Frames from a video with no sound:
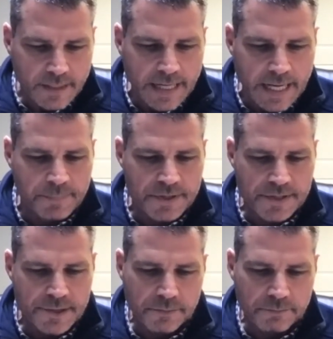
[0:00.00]
I
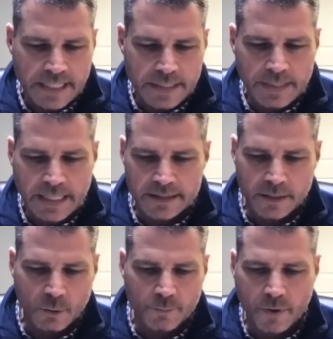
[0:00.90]
positioned men behind the
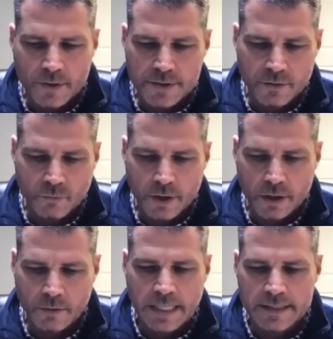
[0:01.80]
lower parts of the
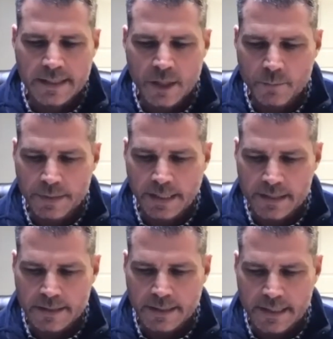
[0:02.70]
wall at the
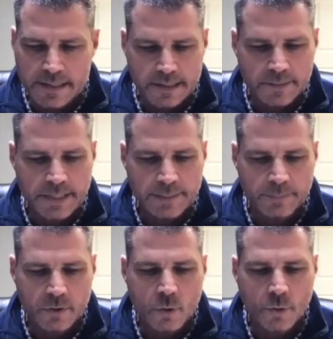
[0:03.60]
openings, and I set the
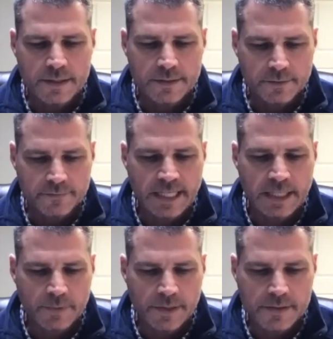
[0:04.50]
people according to their
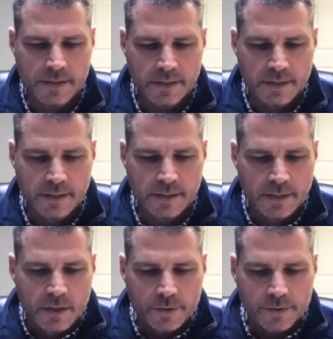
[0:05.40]
families,
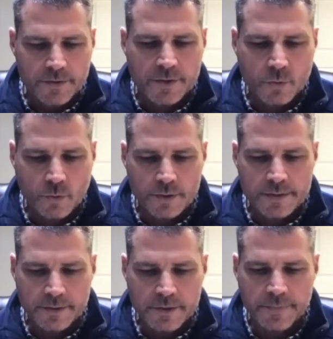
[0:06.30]
with their
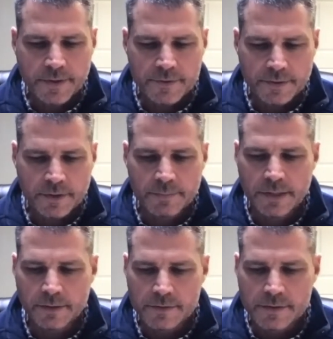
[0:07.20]
swords, their spears, and their
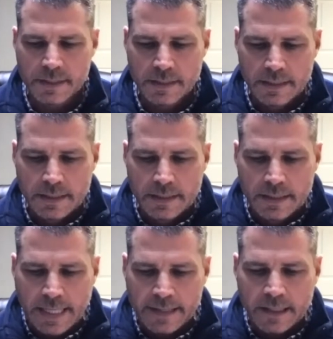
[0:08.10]
bows.
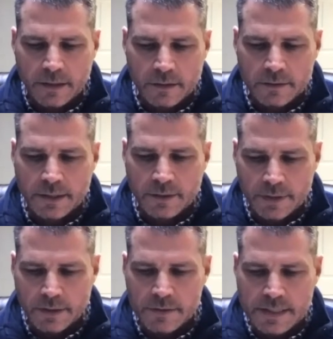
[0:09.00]
And I looked and
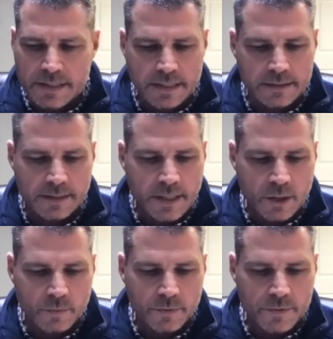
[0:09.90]
arose and said to the
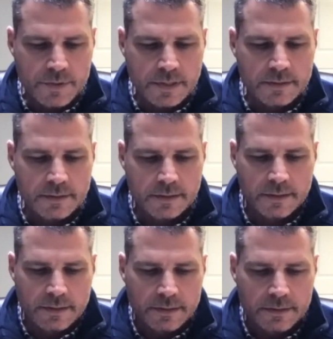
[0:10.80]
nobles,
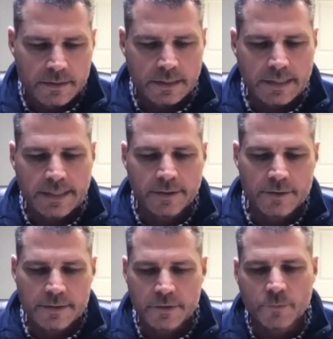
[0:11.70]
to the
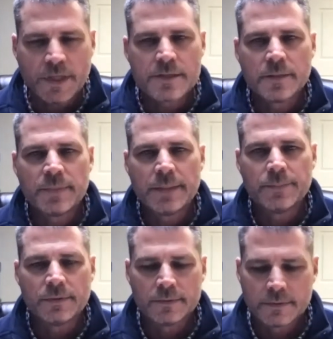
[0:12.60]
leaders, and to the rest of the
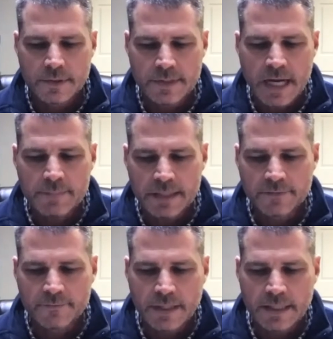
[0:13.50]
people, do not be
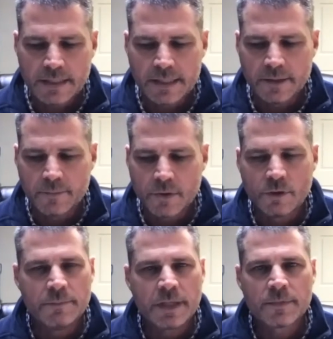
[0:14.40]
afraid of them.
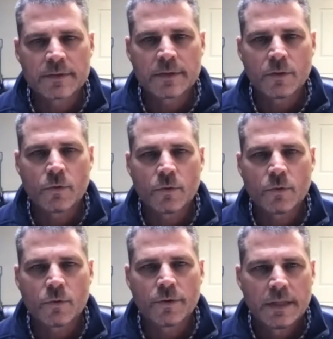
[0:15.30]
Remember the
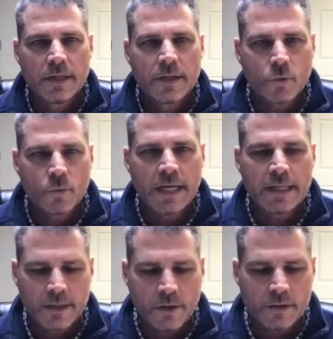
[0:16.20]
Lord,
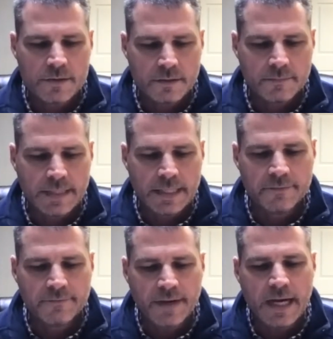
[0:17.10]
great and awesome,
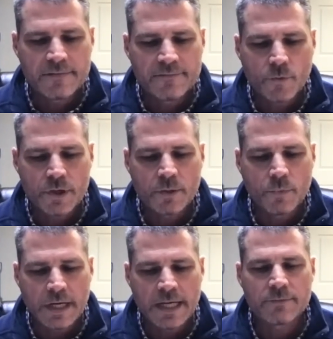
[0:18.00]
and fight for your
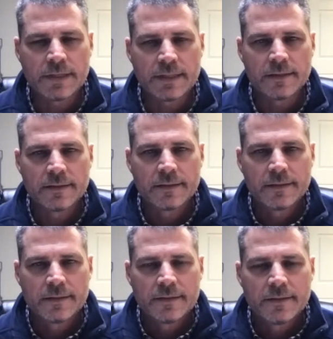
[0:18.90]
brethren.
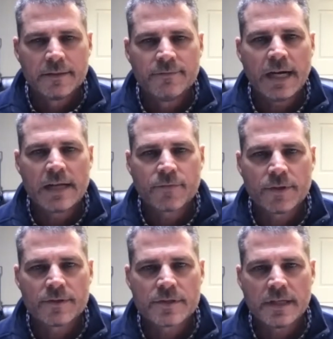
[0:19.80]
Fight for
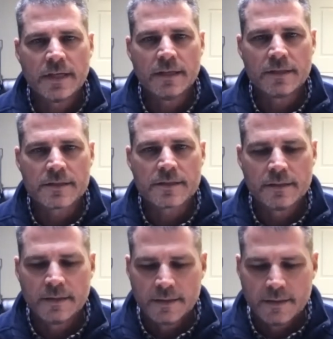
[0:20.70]
your sons.
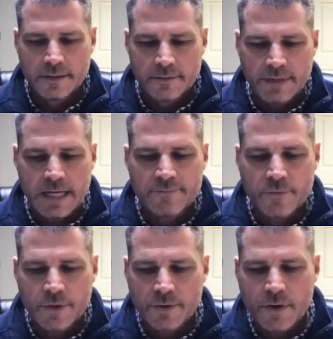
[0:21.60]
Fight
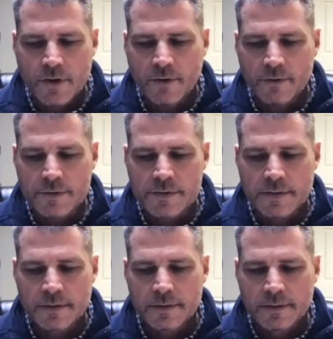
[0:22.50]
for your daughters.
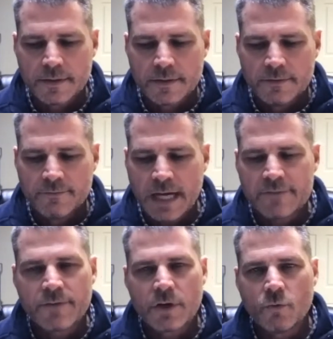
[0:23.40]

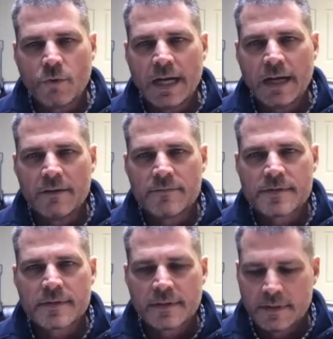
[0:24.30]
Fight for your
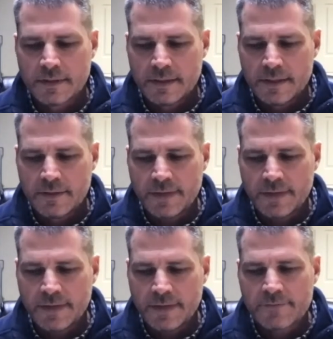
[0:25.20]
wives, and
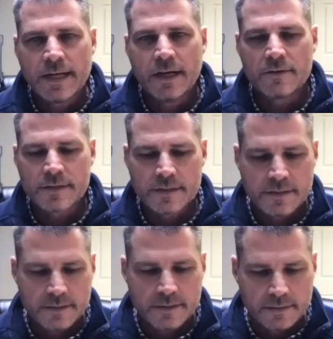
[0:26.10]
fight for your houses.